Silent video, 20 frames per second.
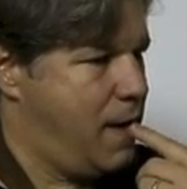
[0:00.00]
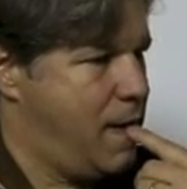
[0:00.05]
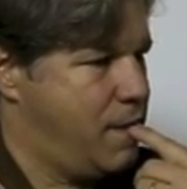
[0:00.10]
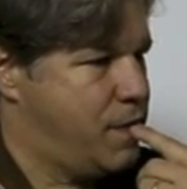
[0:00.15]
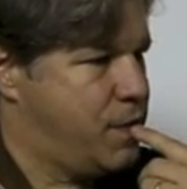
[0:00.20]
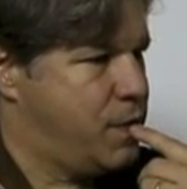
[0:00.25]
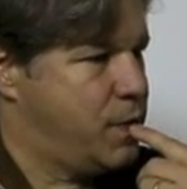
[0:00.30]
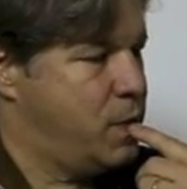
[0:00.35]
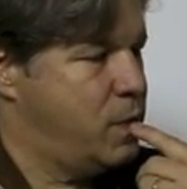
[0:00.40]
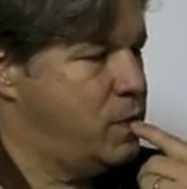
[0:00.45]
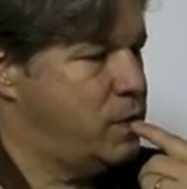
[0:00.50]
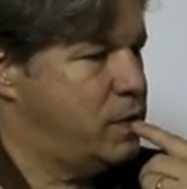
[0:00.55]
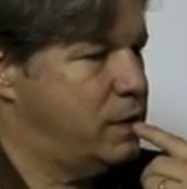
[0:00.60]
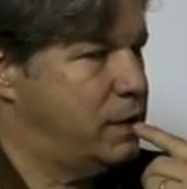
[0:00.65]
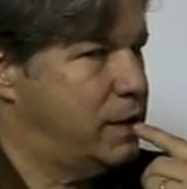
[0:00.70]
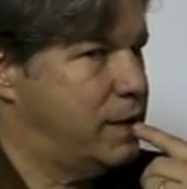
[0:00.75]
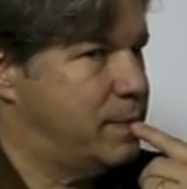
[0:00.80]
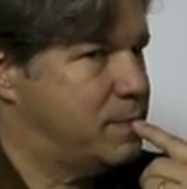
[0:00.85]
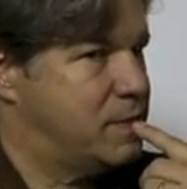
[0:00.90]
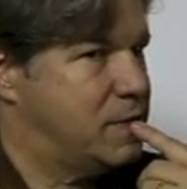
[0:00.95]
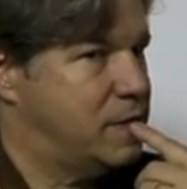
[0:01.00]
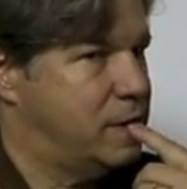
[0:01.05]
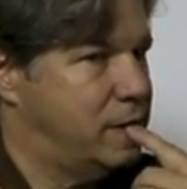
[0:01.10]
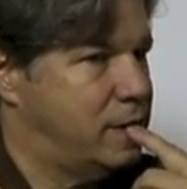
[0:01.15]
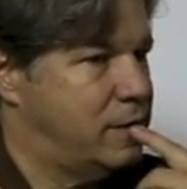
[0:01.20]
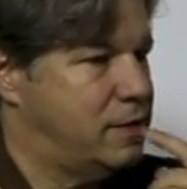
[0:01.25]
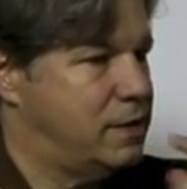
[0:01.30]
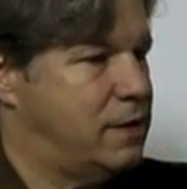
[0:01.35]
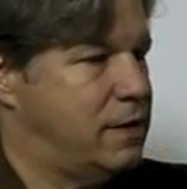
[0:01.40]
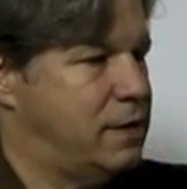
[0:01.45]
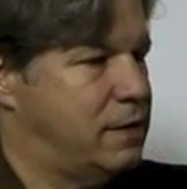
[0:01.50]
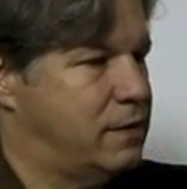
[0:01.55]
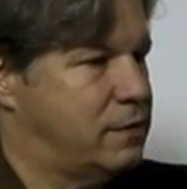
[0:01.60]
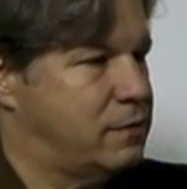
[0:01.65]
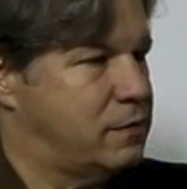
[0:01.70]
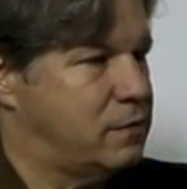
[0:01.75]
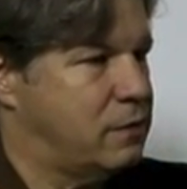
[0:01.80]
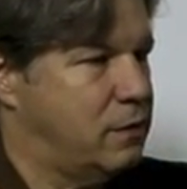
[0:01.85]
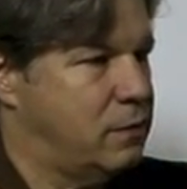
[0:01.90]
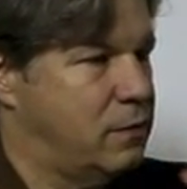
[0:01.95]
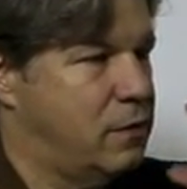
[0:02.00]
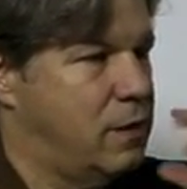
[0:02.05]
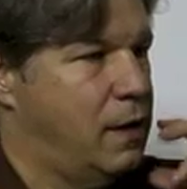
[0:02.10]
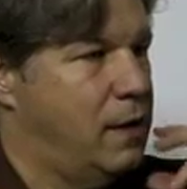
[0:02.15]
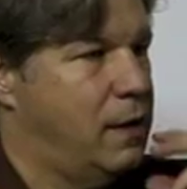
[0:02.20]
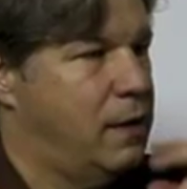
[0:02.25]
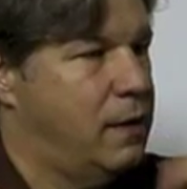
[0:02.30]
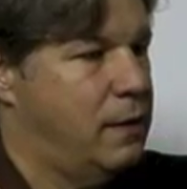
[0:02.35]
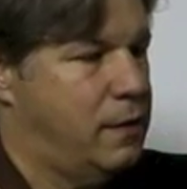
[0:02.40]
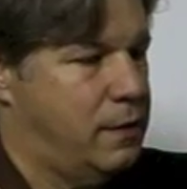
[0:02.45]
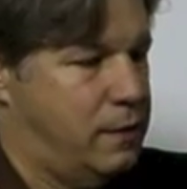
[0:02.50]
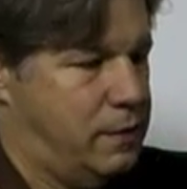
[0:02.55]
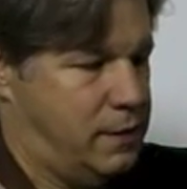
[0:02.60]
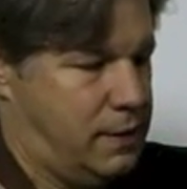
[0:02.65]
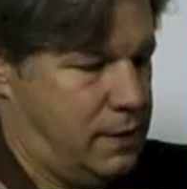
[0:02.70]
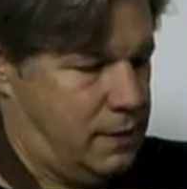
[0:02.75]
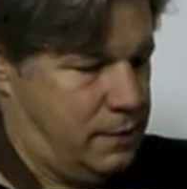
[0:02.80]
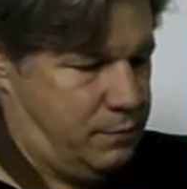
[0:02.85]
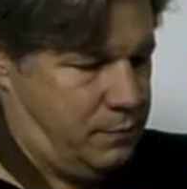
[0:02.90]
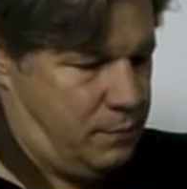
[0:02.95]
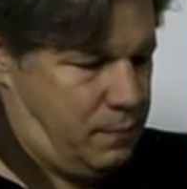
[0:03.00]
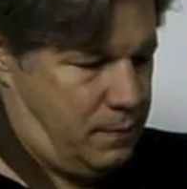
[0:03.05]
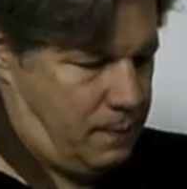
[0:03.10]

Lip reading: through the lip to the teeth. So the